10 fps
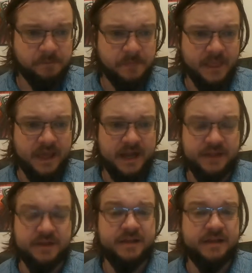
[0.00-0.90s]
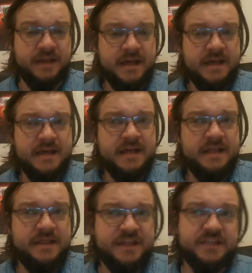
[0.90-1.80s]
And I thought
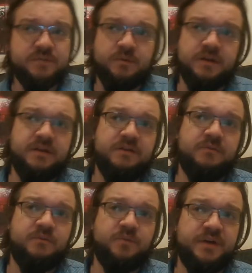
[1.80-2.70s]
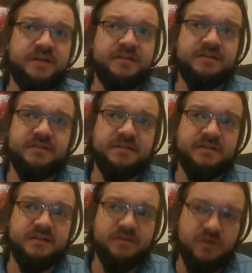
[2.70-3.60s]
this one was
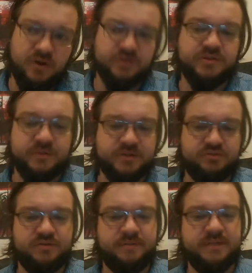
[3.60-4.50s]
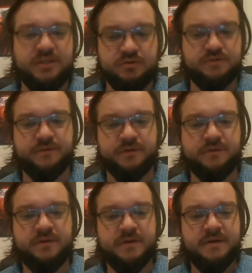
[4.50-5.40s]
also extremely useful
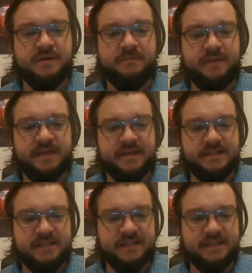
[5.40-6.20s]
because it